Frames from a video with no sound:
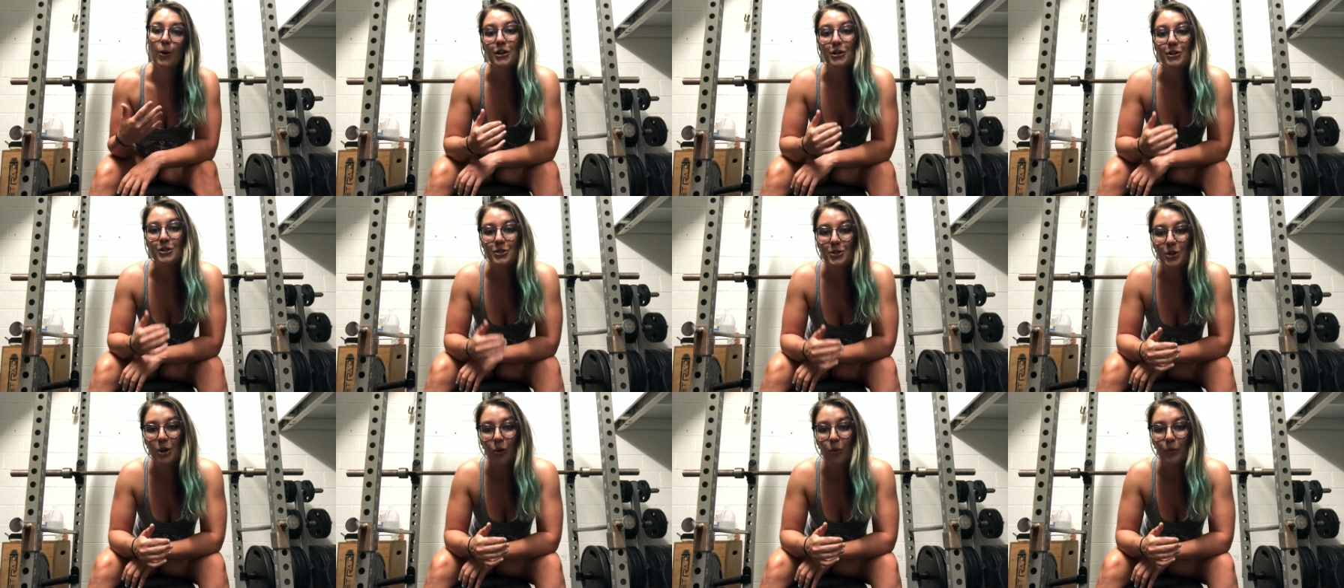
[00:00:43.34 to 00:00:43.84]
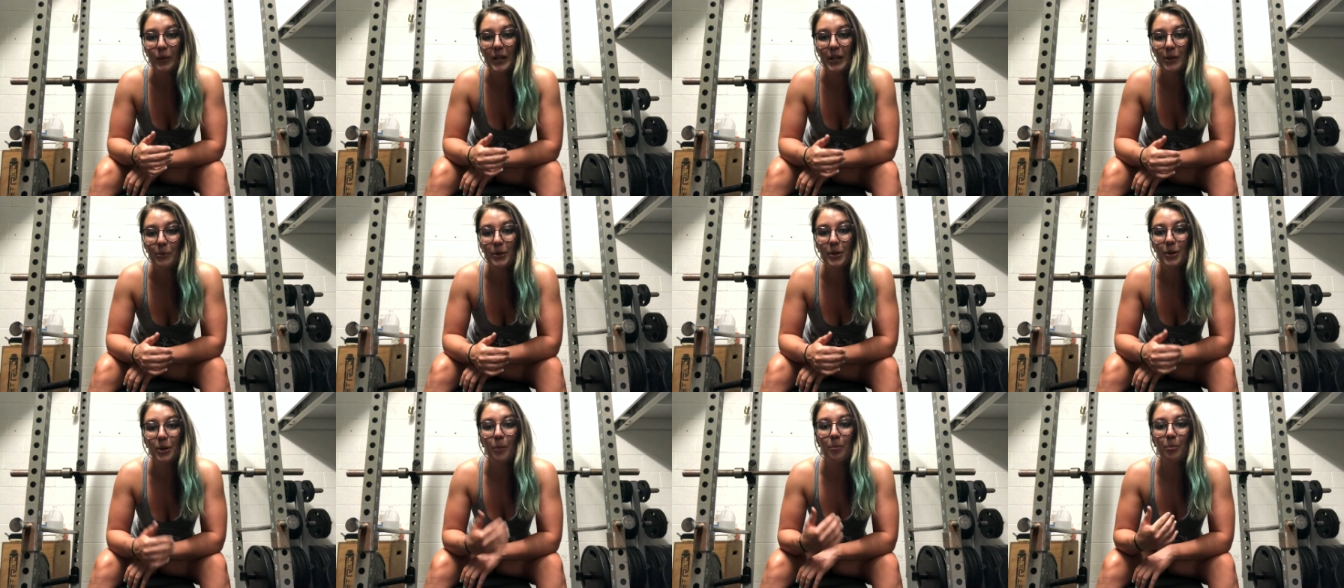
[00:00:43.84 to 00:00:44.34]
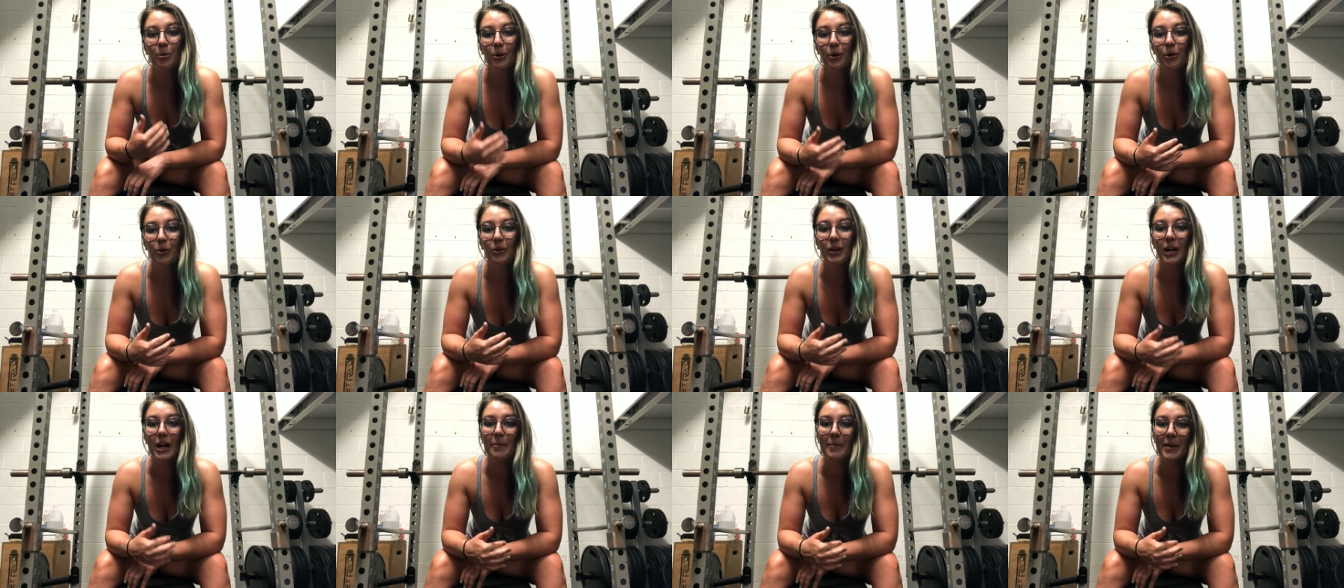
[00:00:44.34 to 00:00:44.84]
So we will
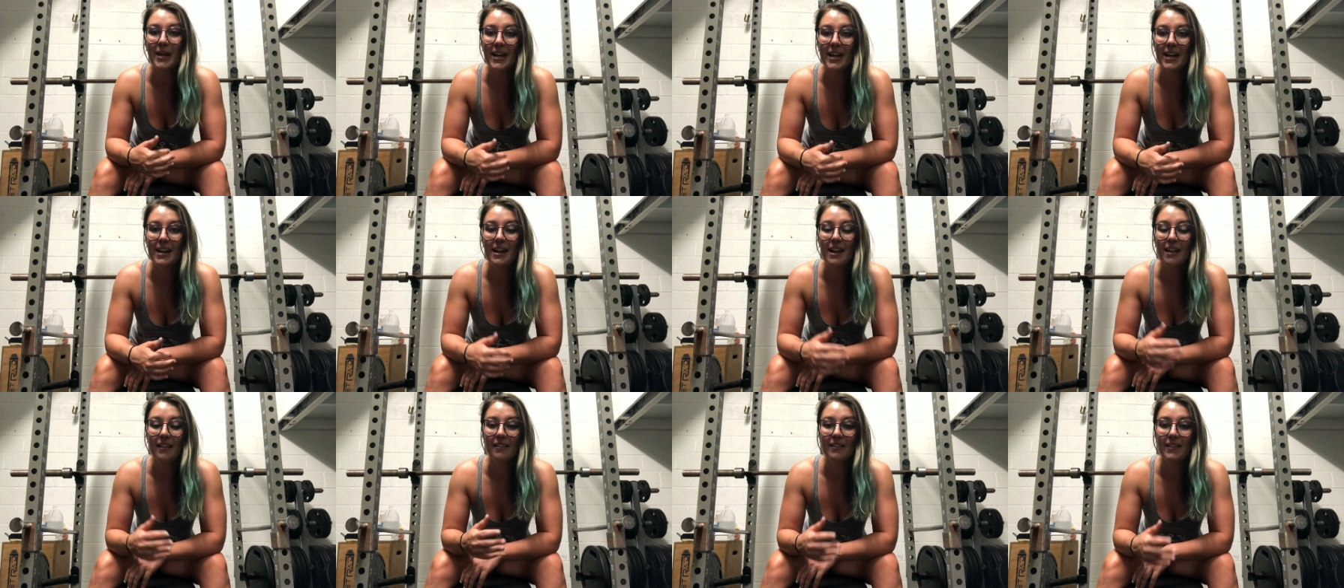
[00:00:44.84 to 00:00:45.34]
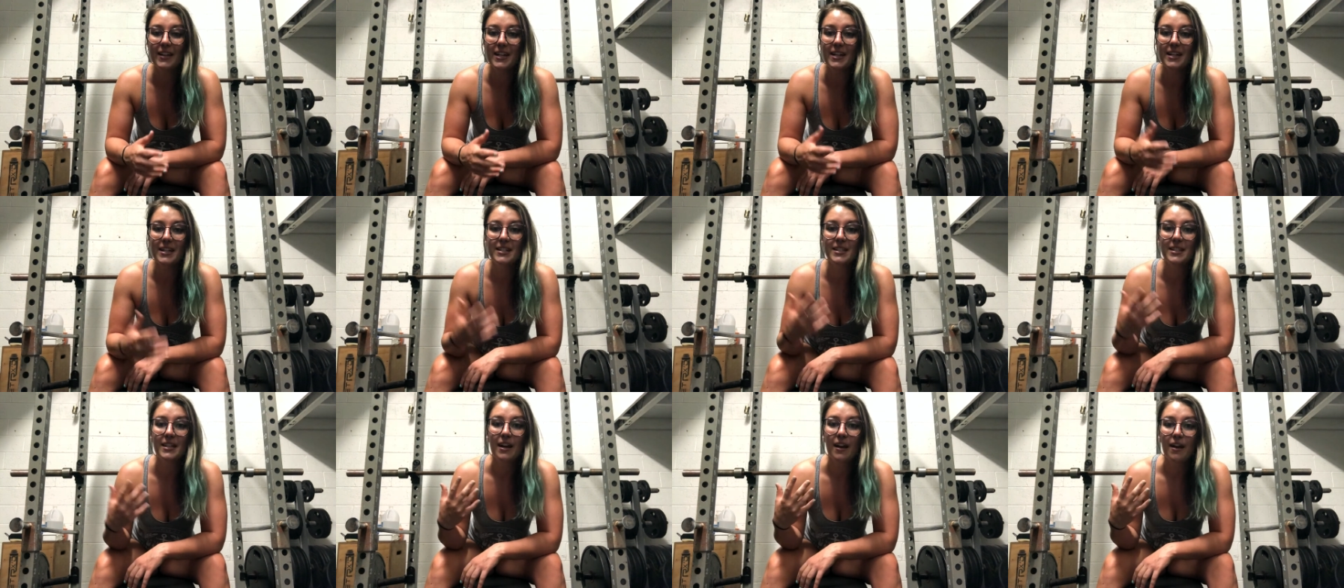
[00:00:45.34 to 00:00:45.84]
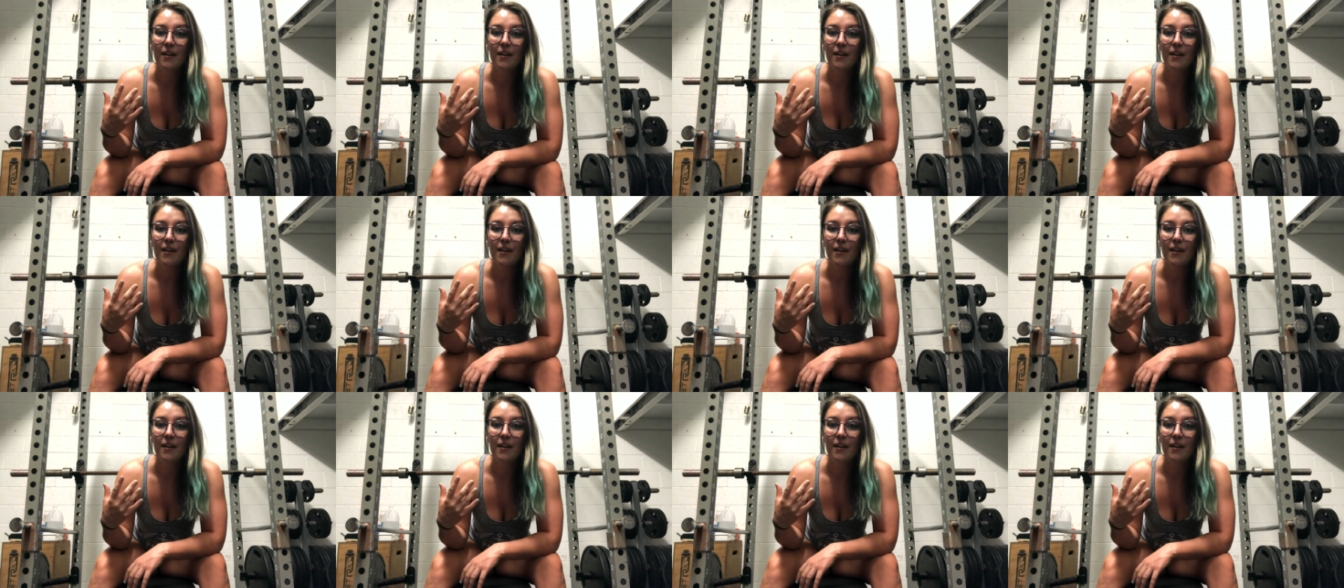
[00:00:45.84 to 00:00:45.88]
program in these